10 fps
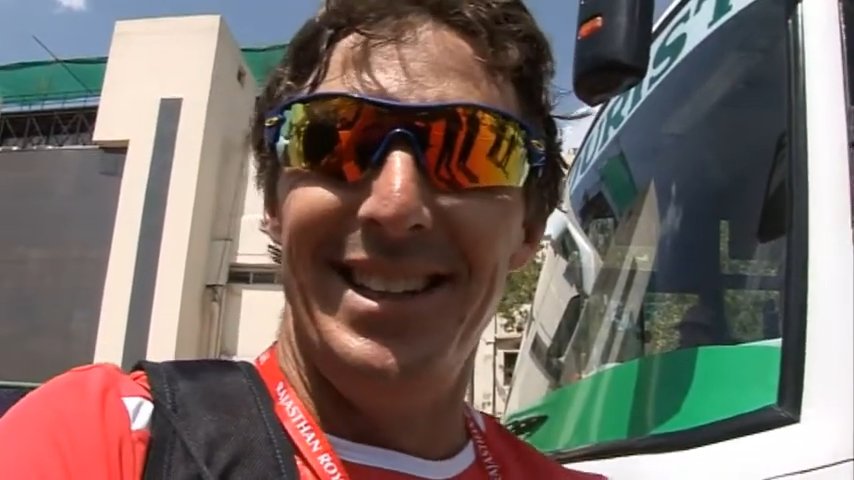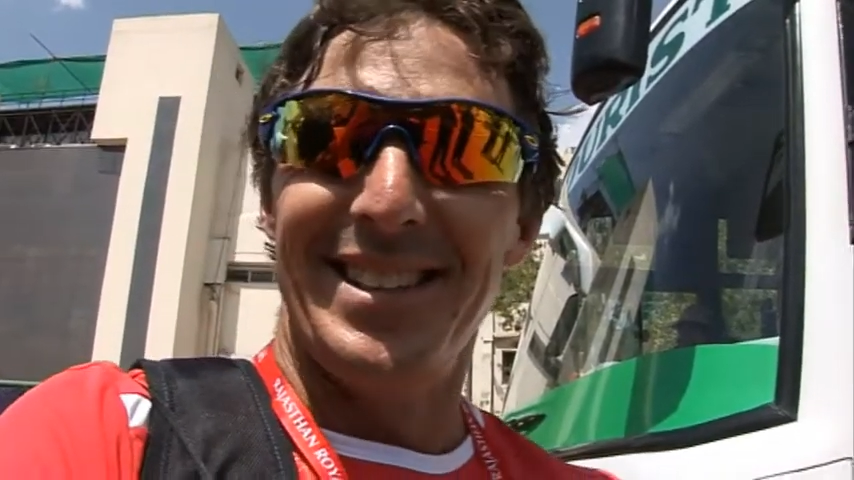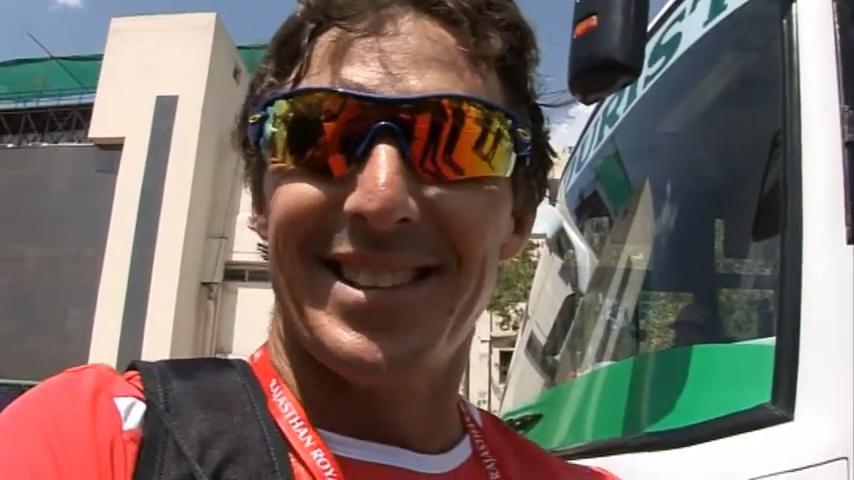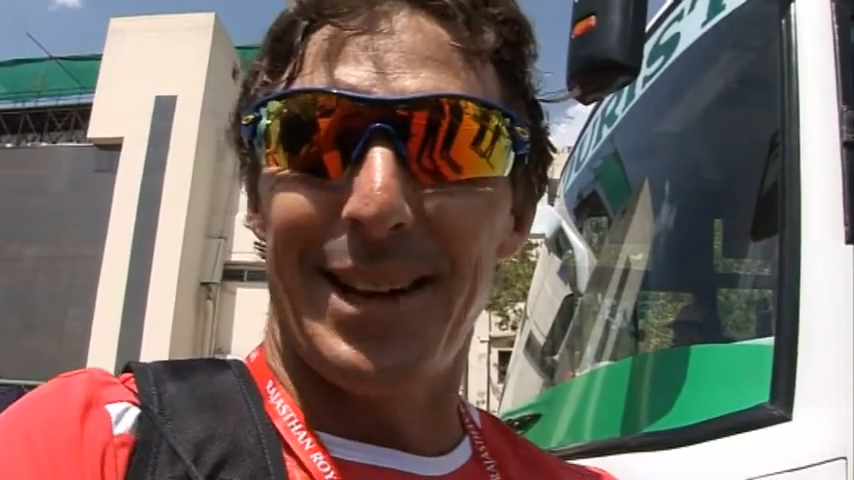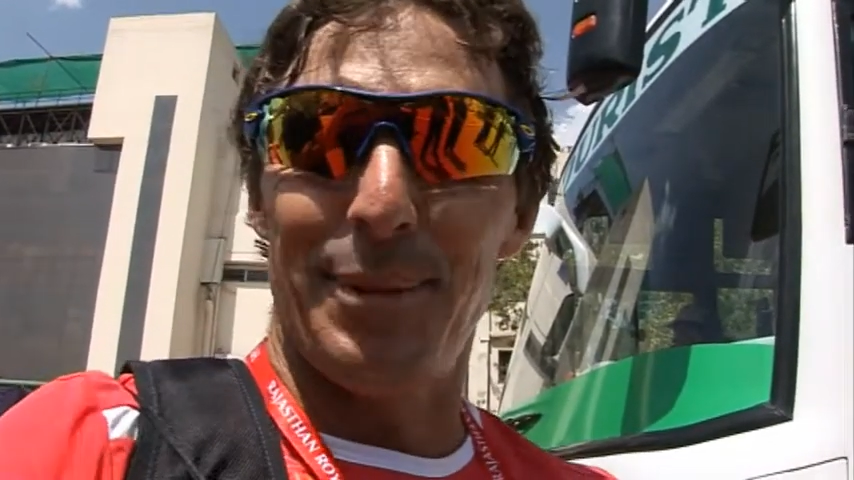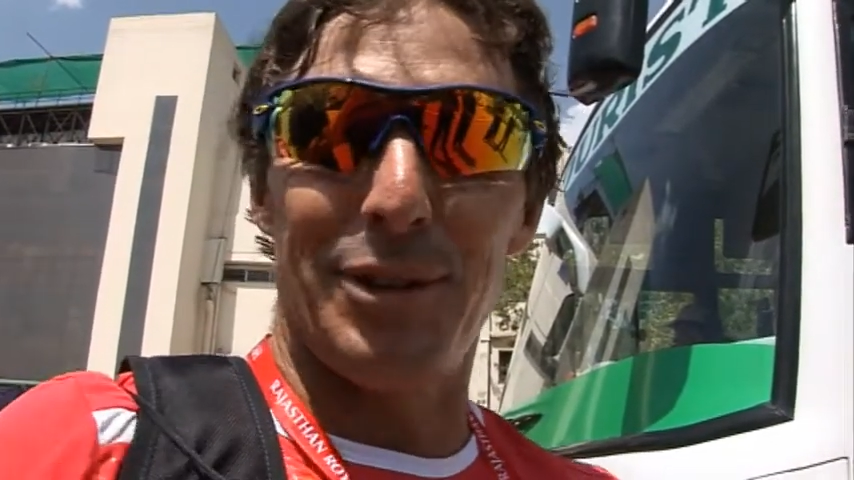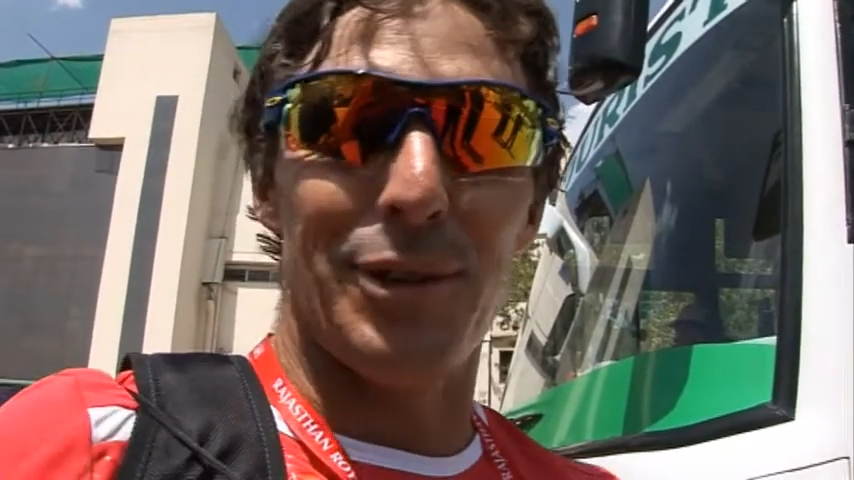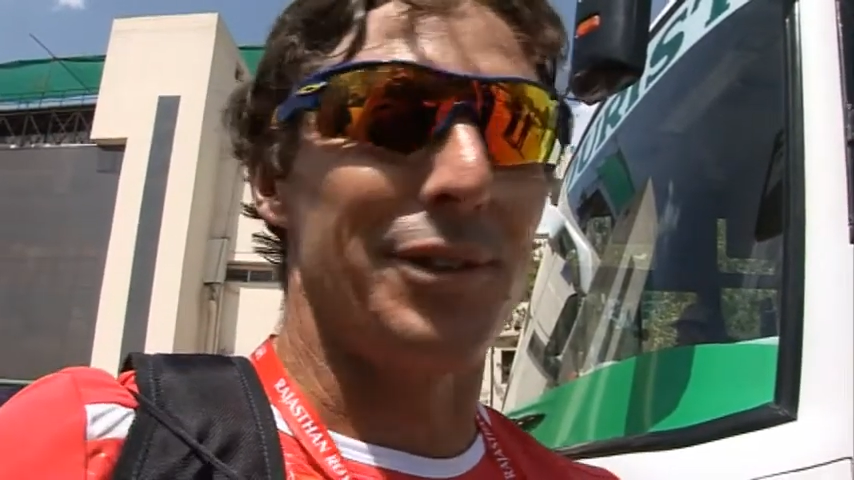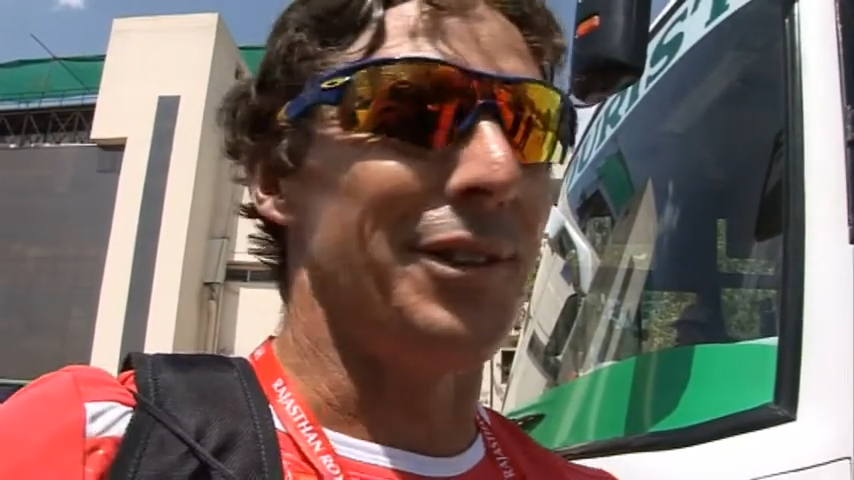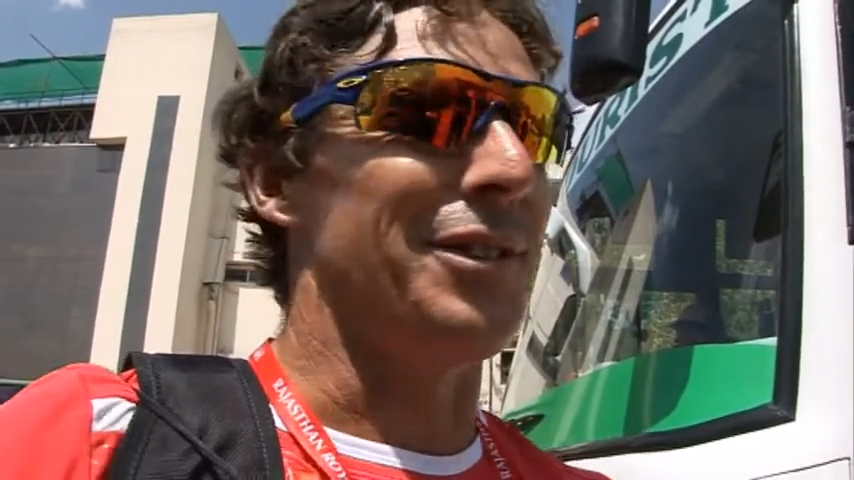It's going to be
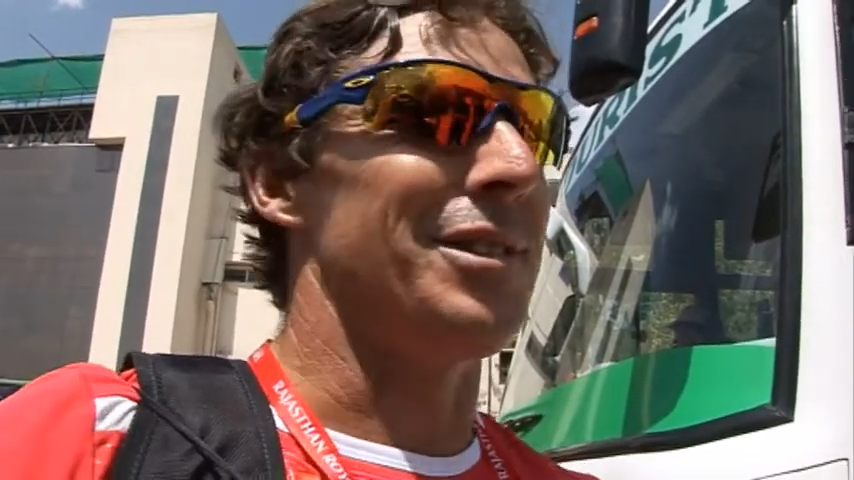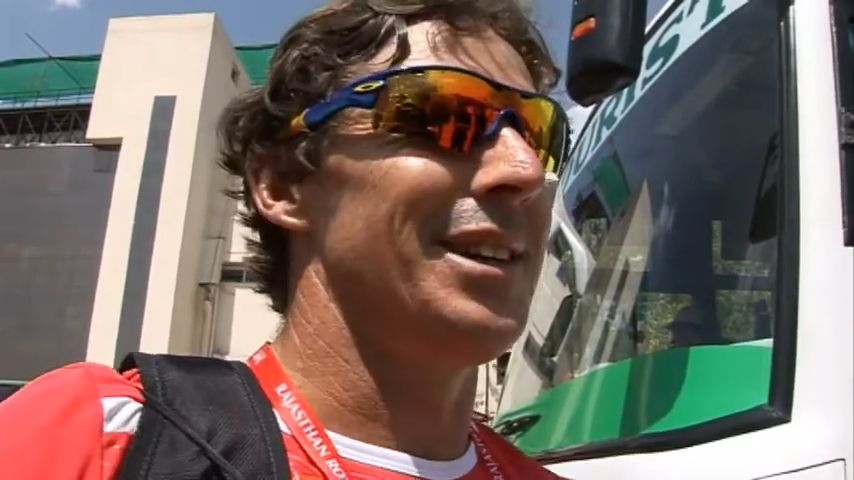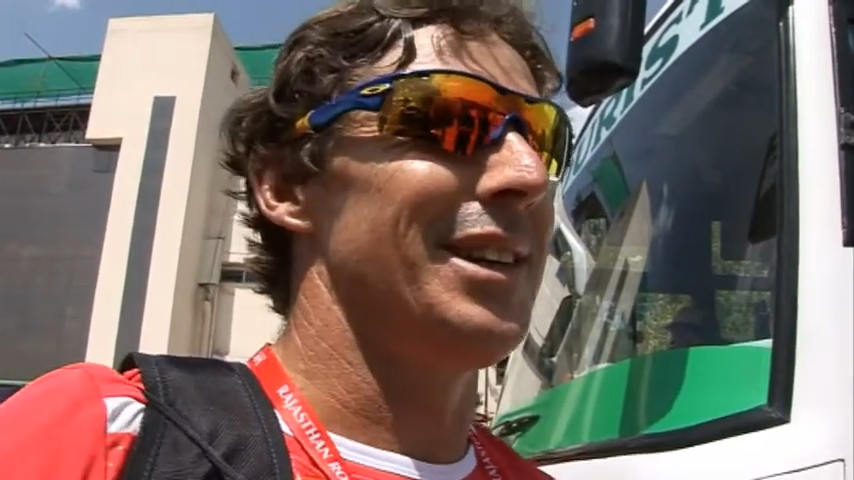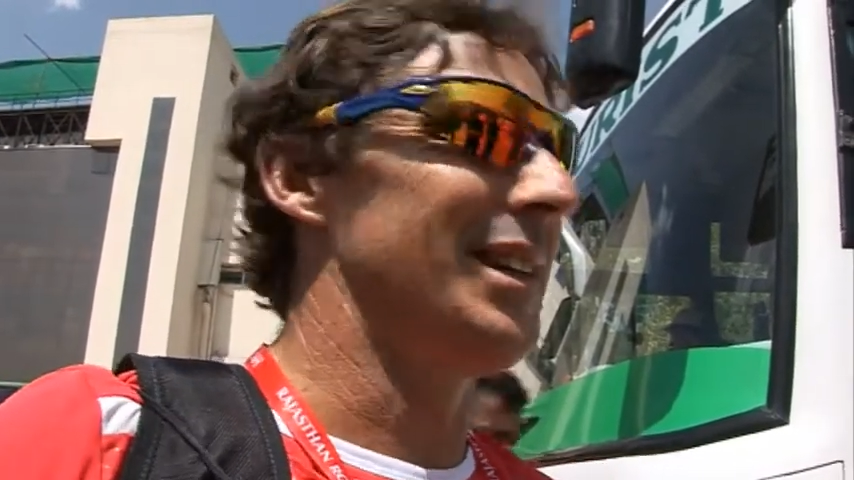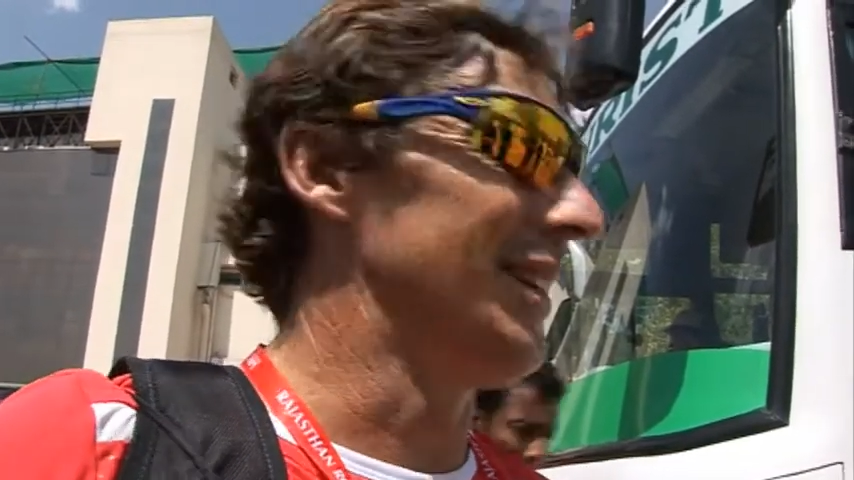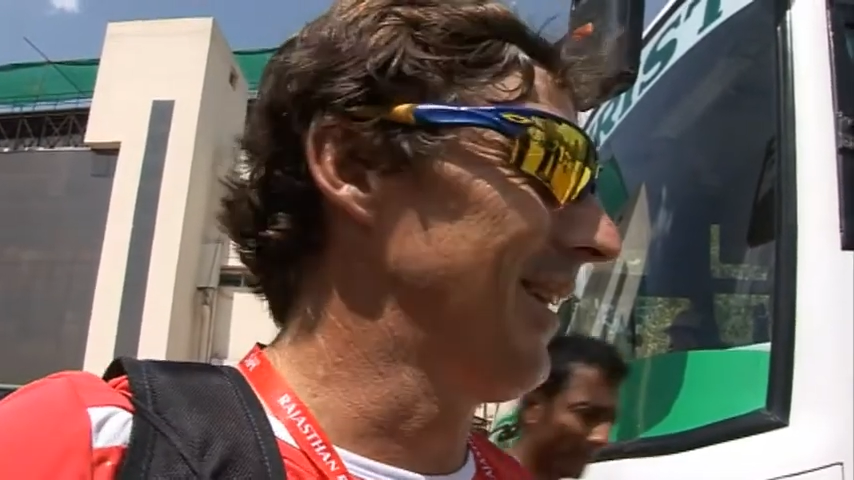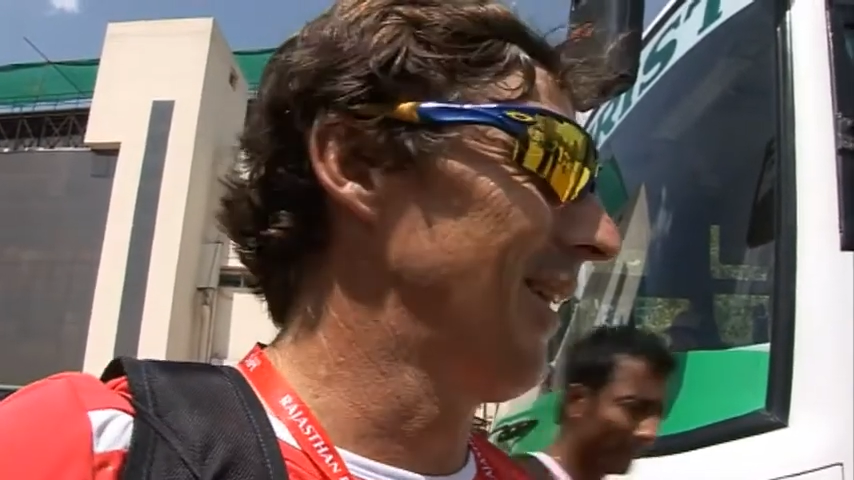interesting to see